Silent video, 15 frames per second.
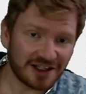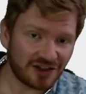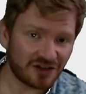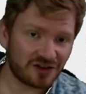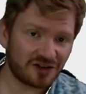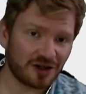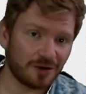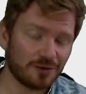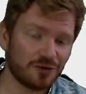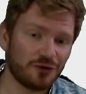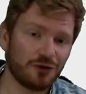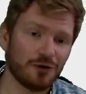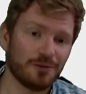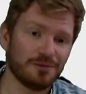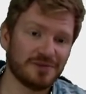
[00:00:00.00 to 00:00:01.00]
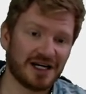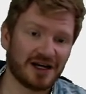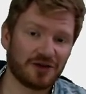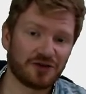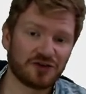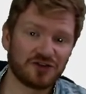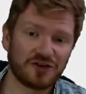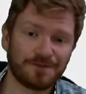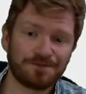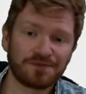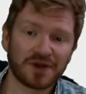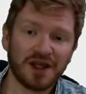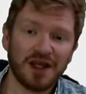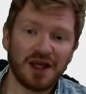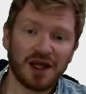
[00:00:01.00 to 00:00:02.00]
They just come from maths.
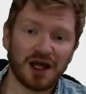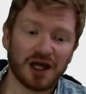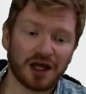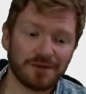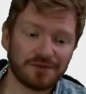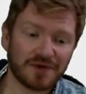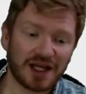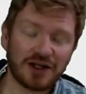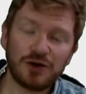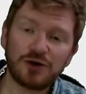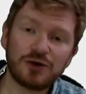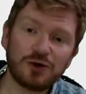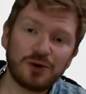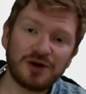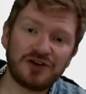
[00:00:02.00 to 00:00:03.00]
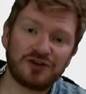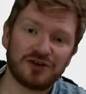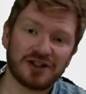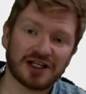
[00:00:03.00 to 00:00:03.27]
And you can always do